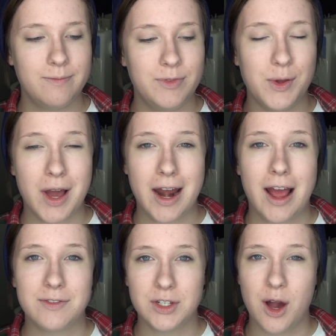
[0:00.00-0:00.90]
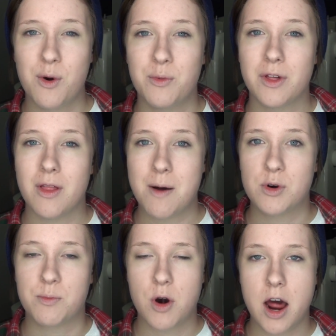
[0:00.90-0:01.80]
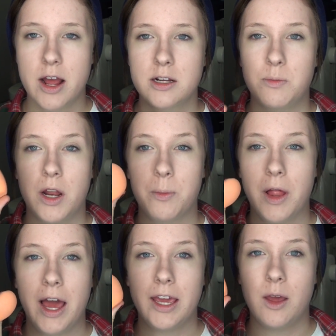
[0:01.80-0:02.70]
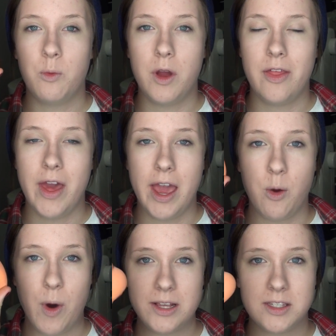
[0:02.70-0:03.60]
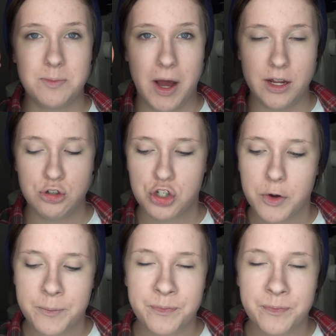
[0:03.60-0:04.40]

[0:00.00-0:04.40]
you kind of have to go in with a lot more product, but applying it with a wet sponge,